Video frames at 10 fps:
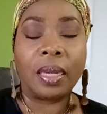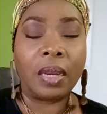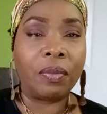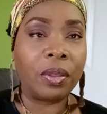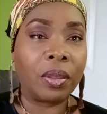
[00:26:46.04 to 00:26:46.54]

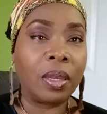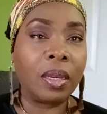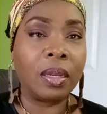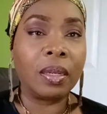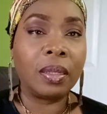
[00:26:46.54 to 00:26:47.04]

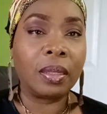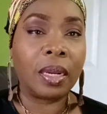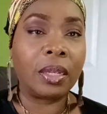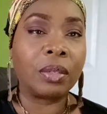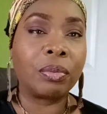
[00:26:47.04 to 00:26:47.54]
Everything
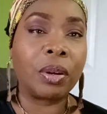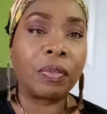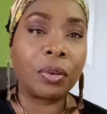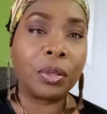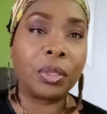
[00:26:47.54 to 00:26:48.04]
that is
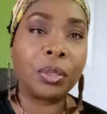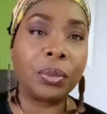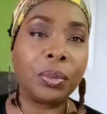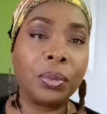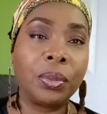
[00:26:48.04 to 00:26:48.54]
referred
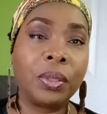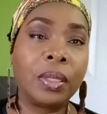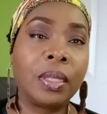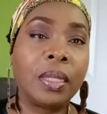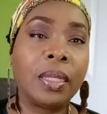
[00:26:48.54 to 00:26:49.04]
to
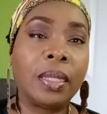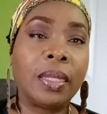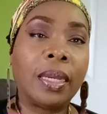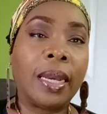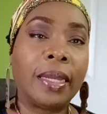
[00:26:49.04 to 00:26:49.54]

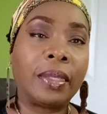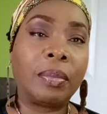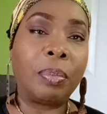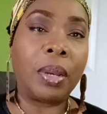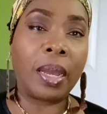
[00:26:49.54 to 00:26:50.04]
as
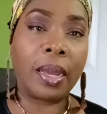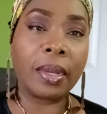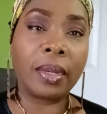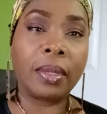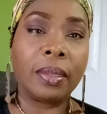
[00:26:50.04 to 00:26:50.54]

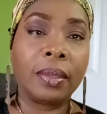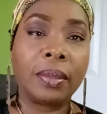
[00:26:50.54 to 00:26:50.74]
black